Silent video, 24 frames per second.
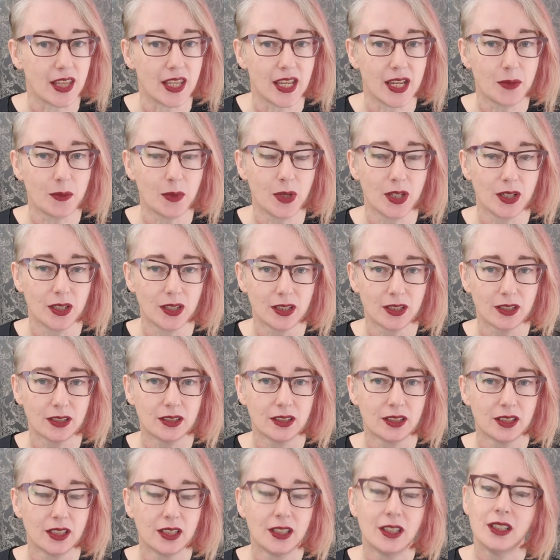They were,
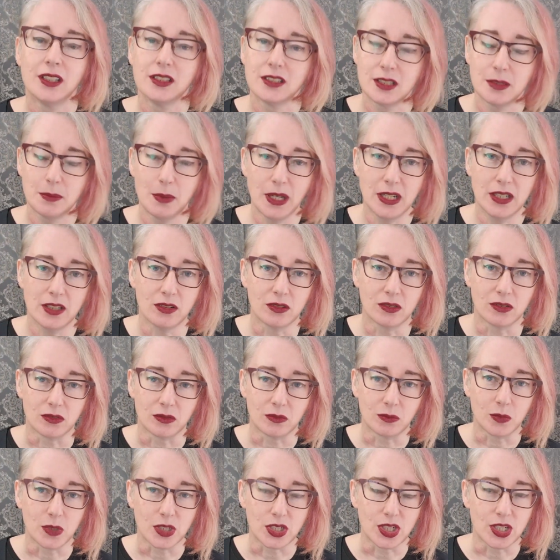depending on
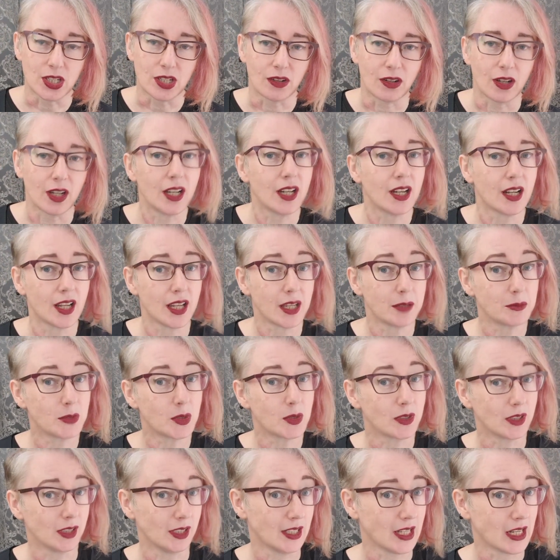which era, and I am
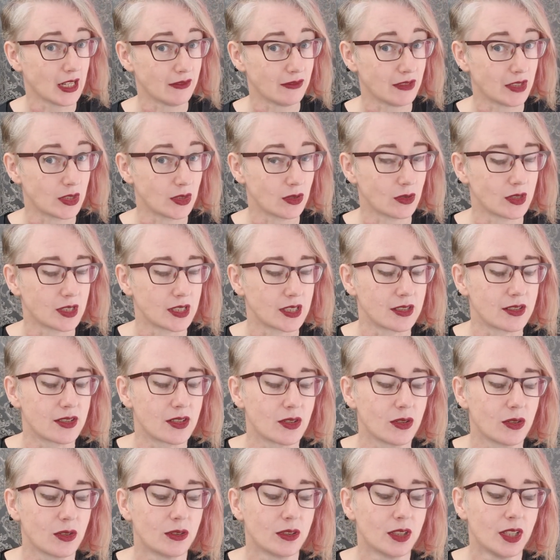going late Victorian,
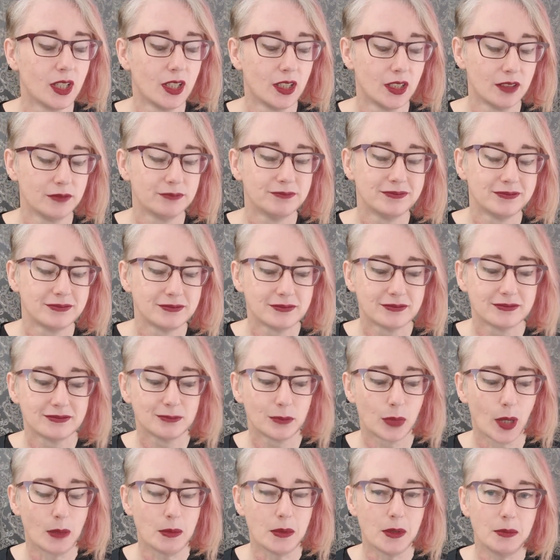so
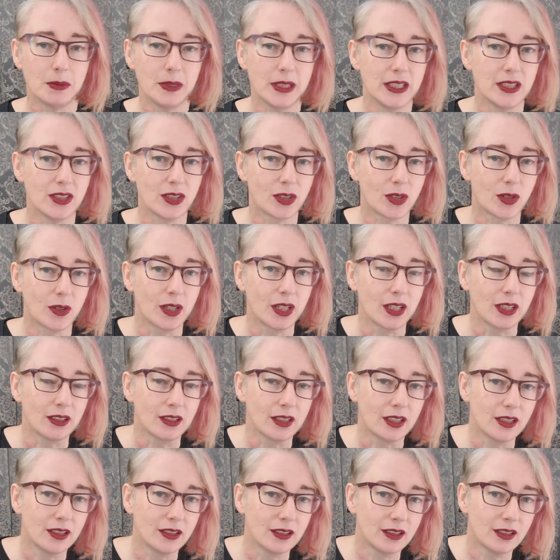probably not going
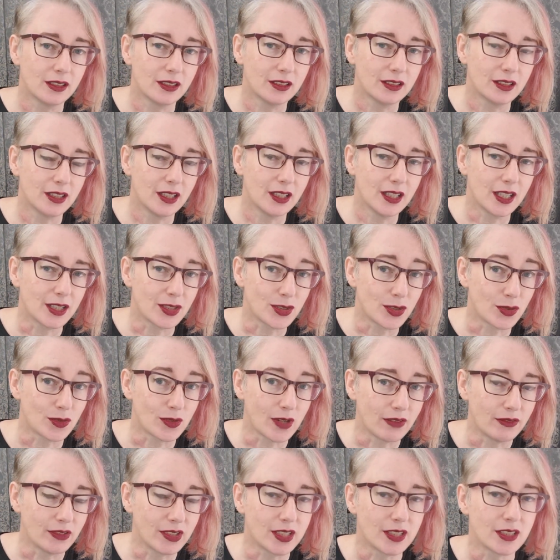
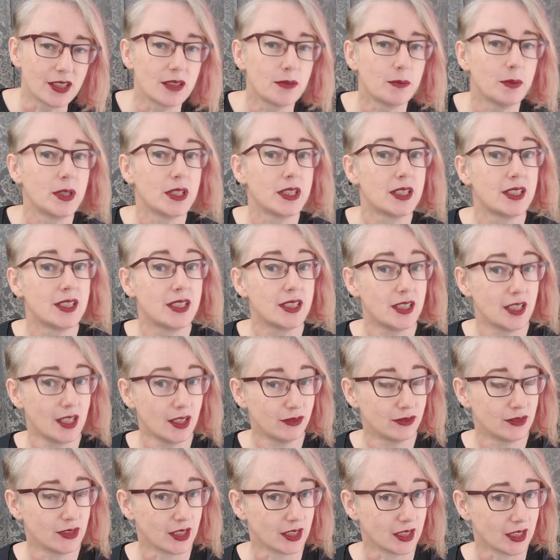extravagant, but
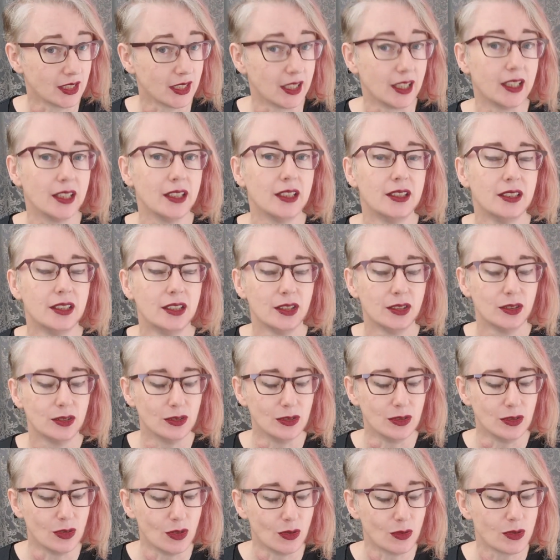definitely
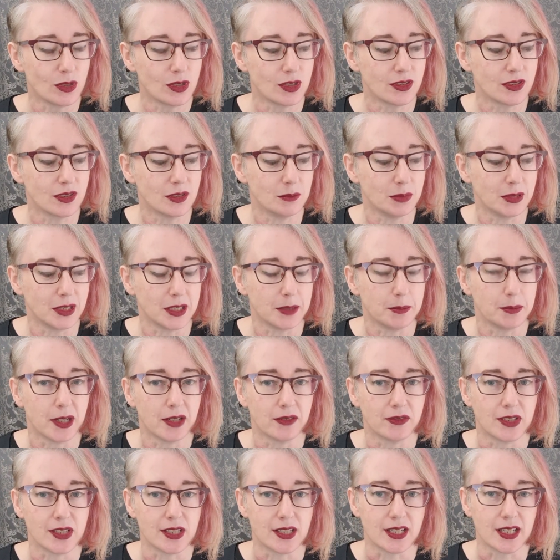noticeably
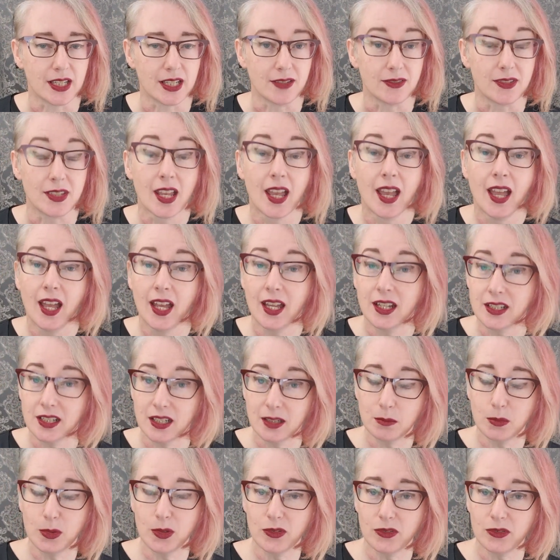puffy sleeves. A
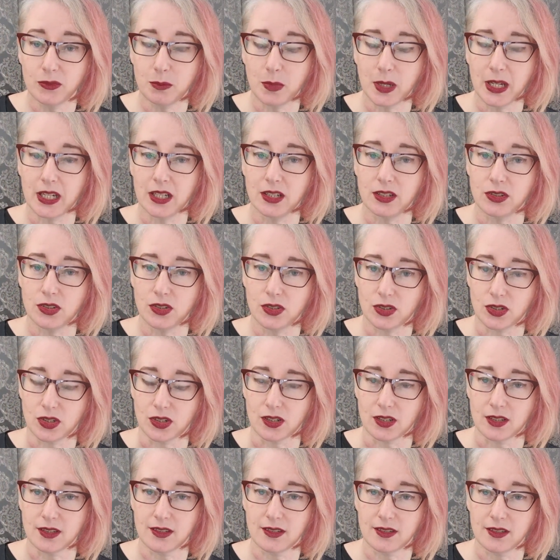number of my
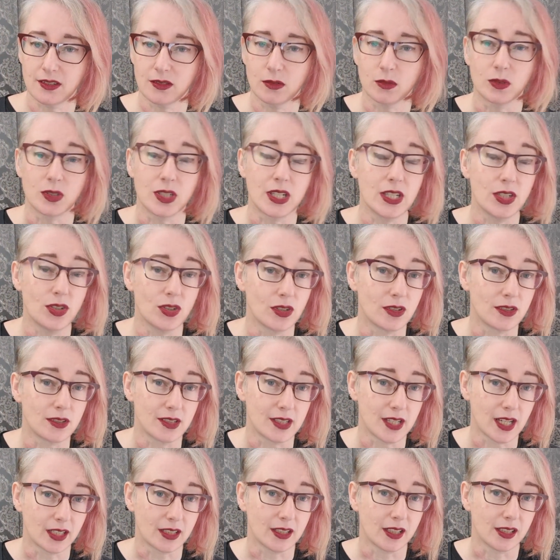shirts, or t-shirts
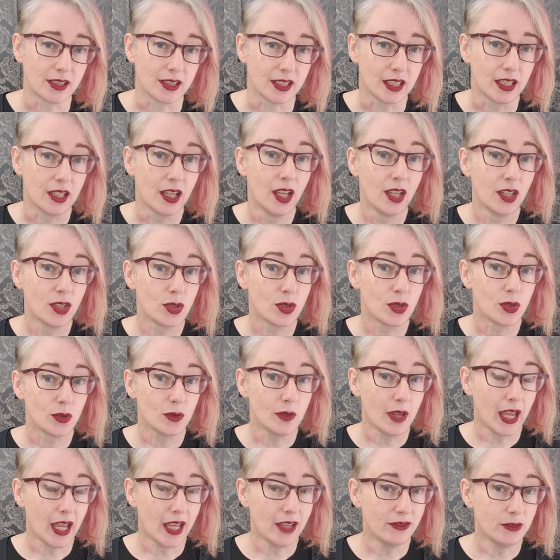technically, do
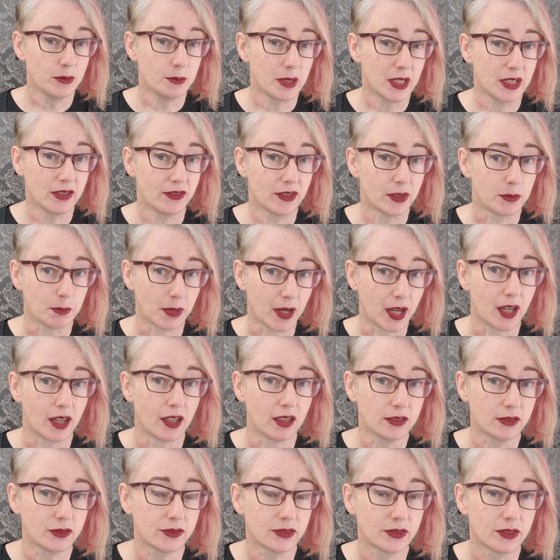have a bit of a
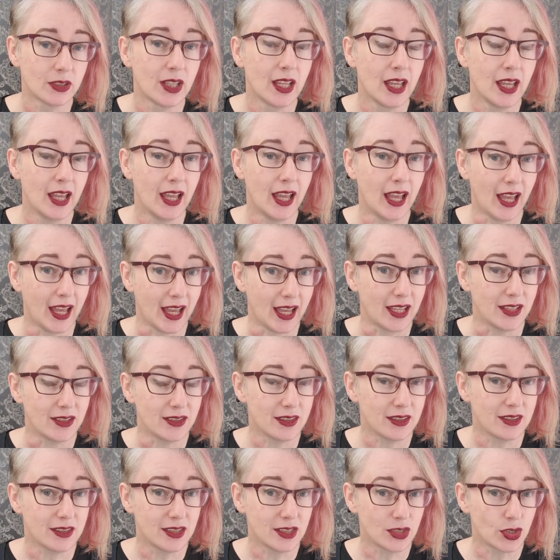puff at
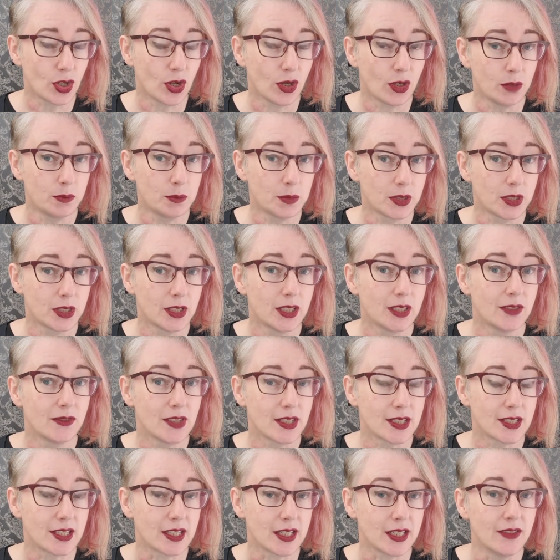the top of
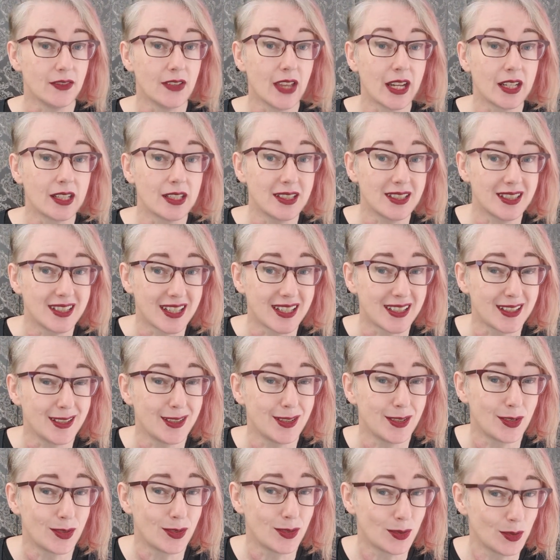the sleeve, and it
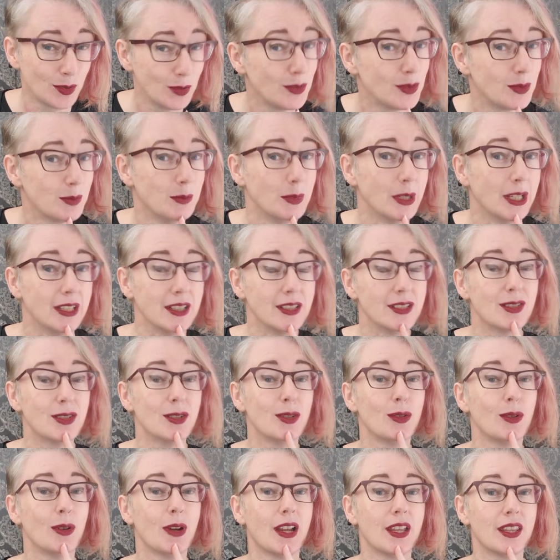does suit me,
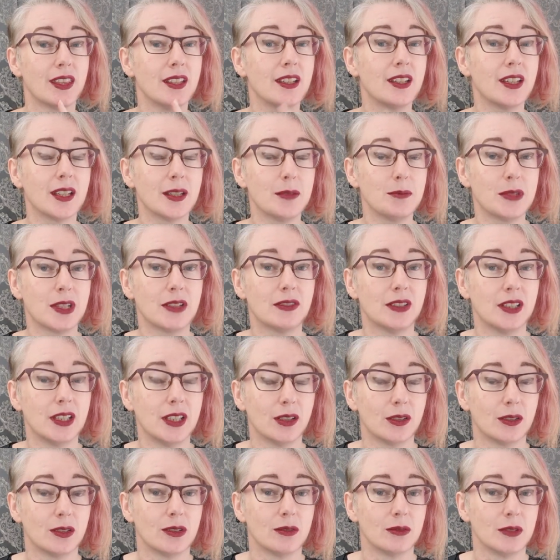so I think I'm definitely
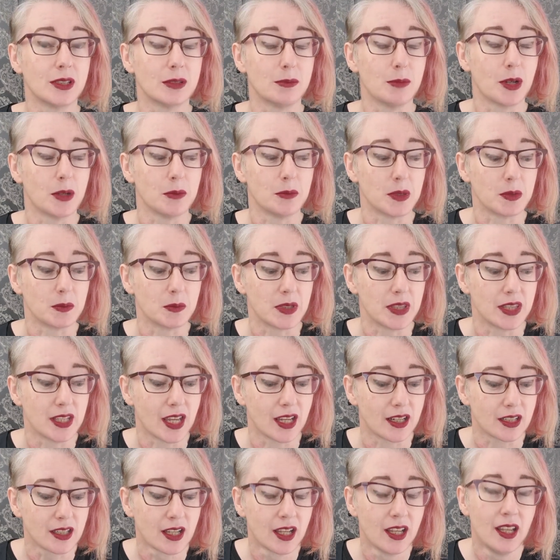going to experiment with
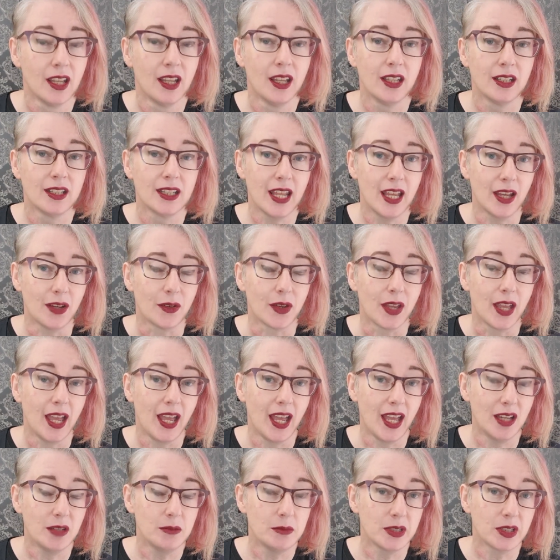that. Now,
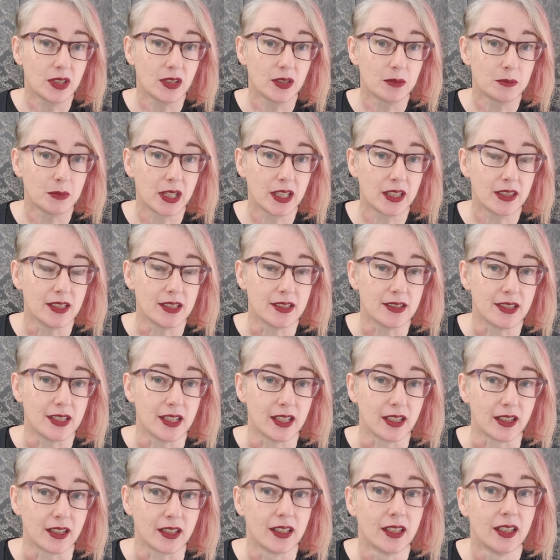how am I going to make this
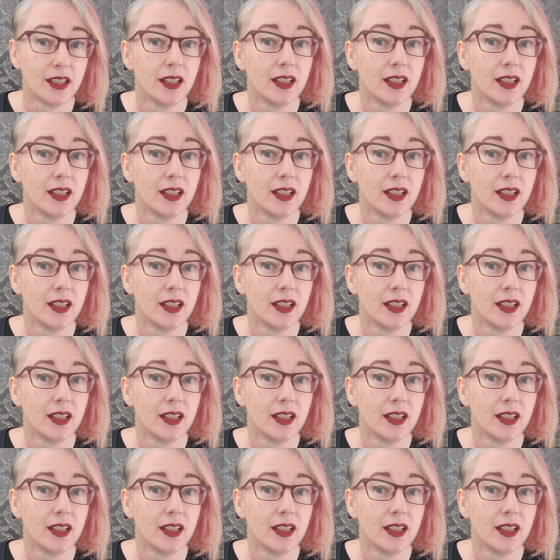thing?